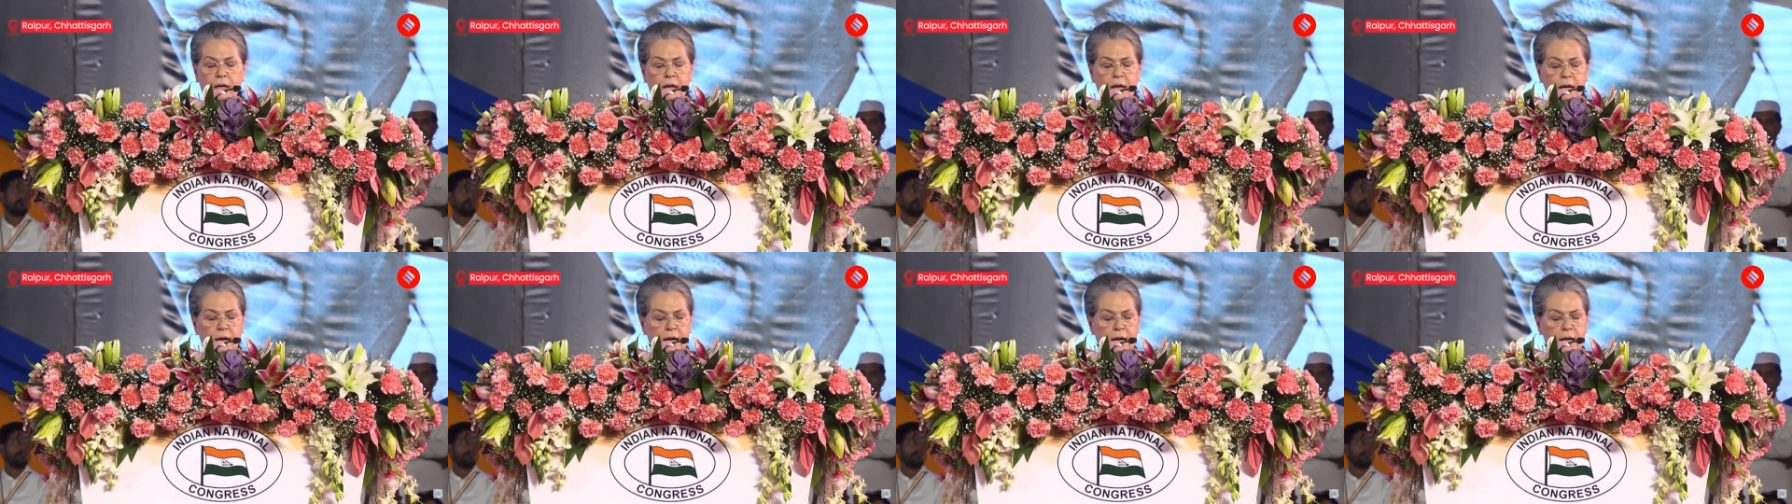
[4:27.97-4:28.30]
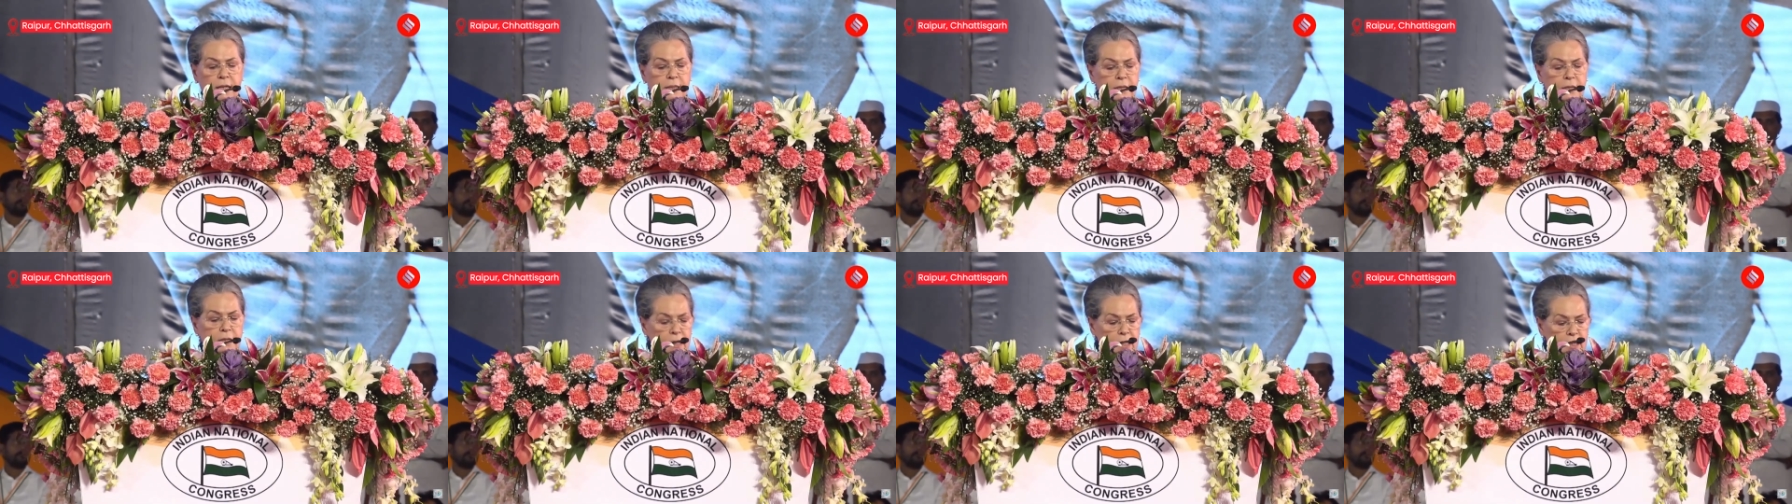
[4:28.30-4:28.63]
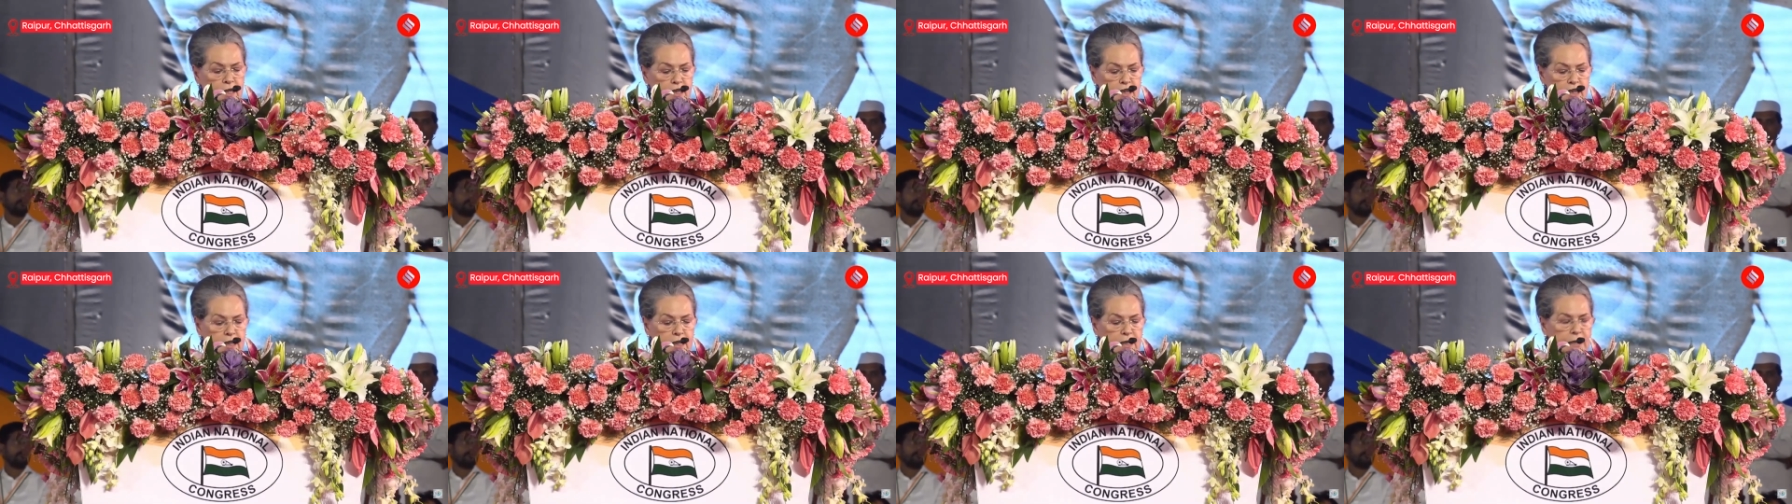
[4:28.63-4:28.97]

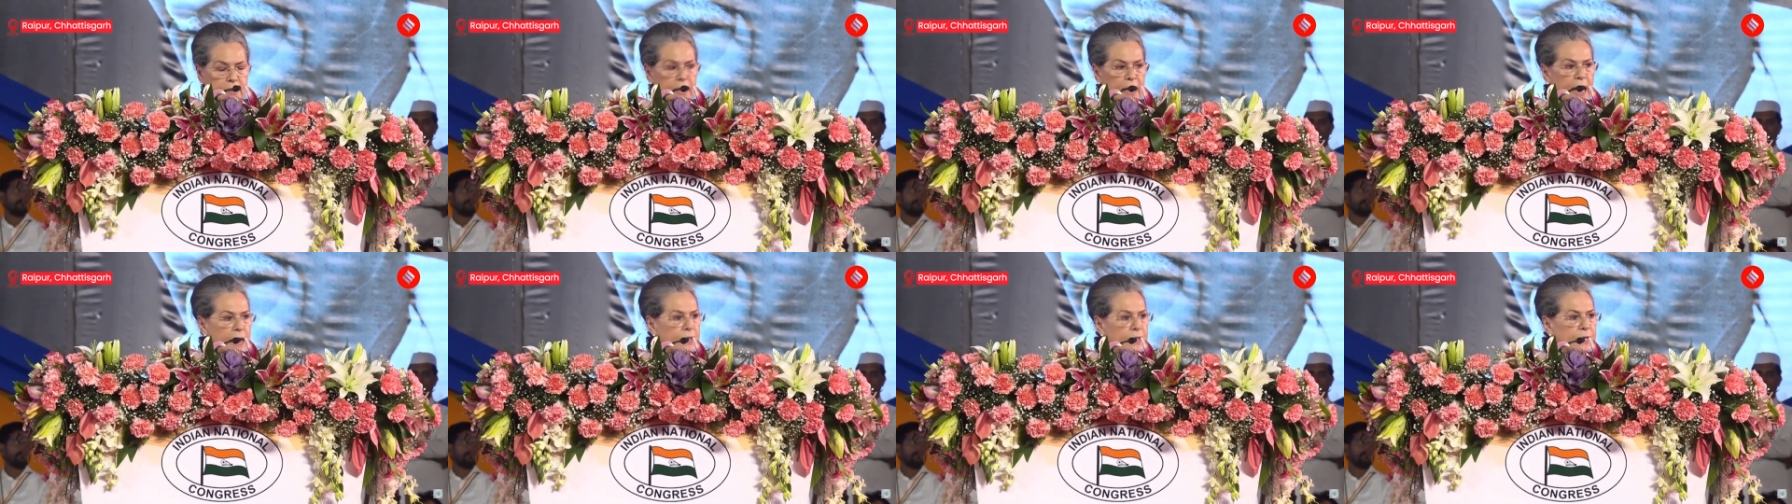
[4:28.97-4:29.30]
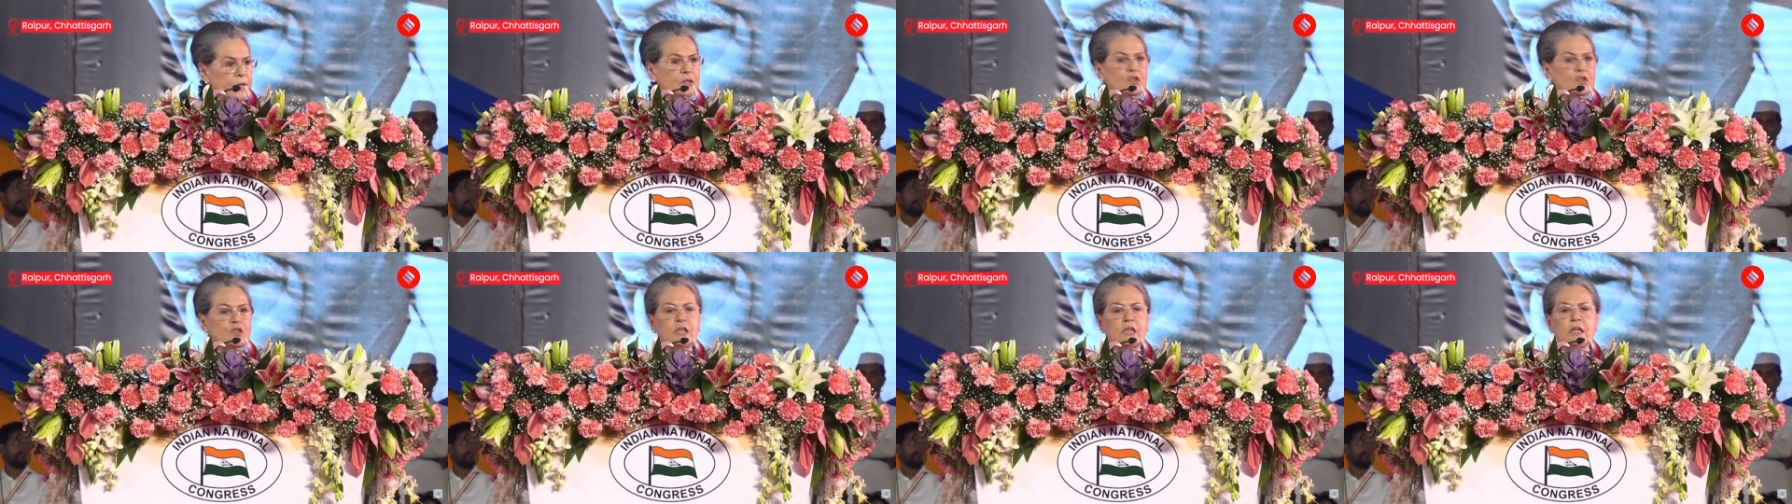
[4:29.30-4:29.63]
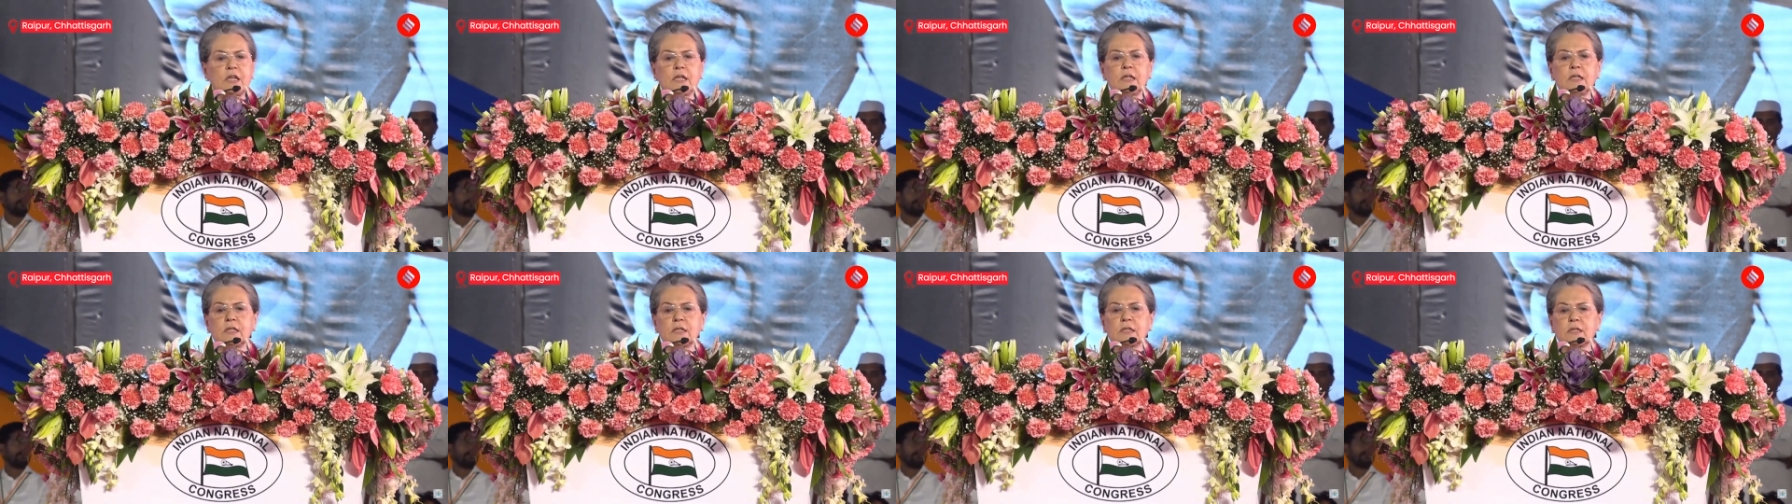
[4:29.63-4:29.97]
under
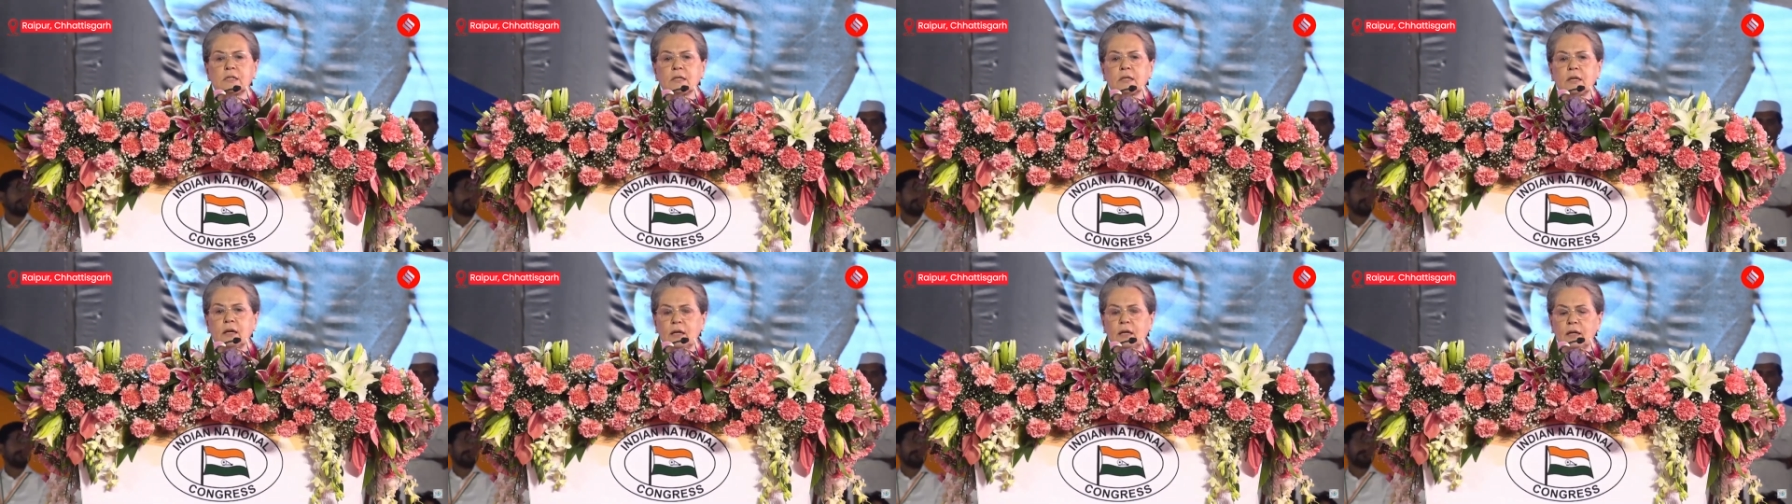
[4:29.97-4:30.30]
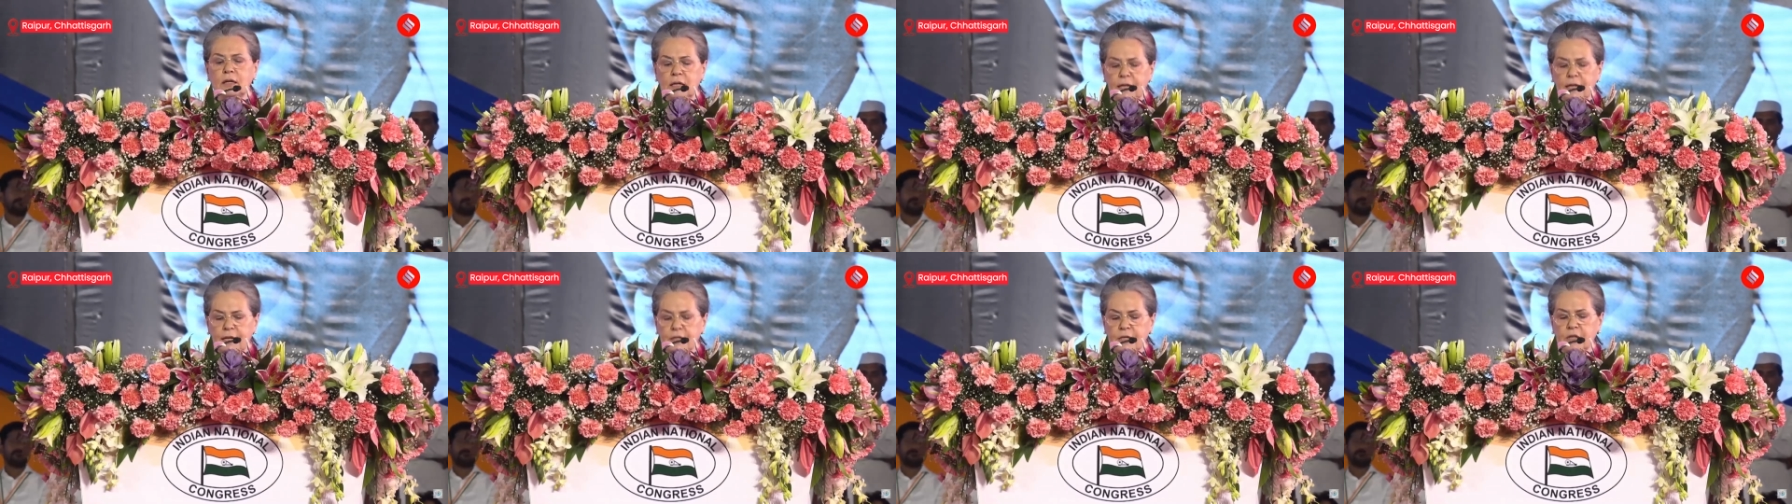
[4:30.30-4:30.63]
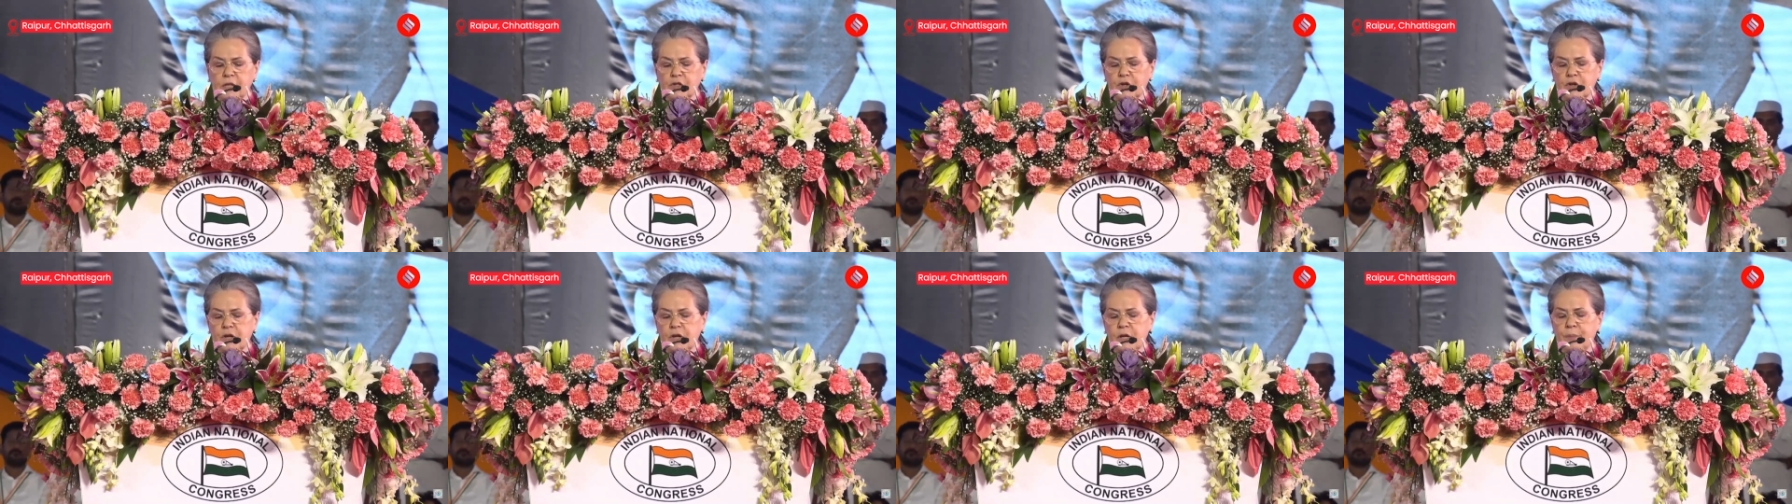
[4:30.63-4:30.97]
Gandhiji's
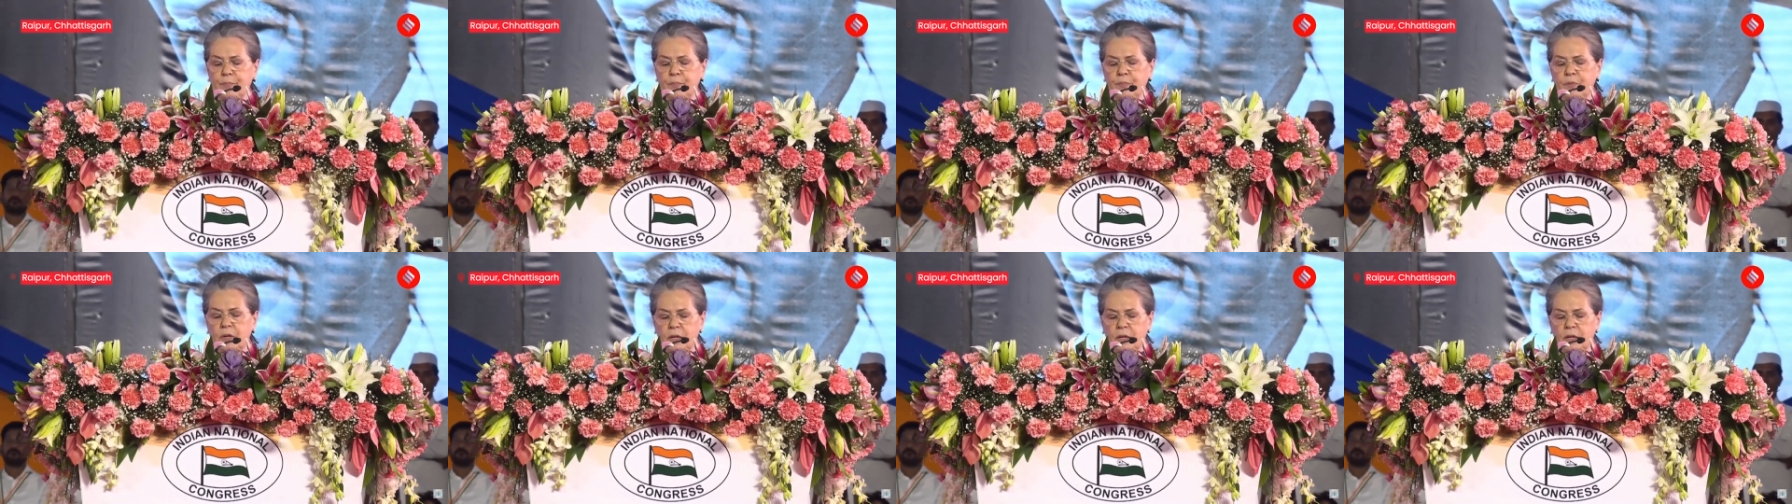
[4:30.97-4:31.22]
leadership,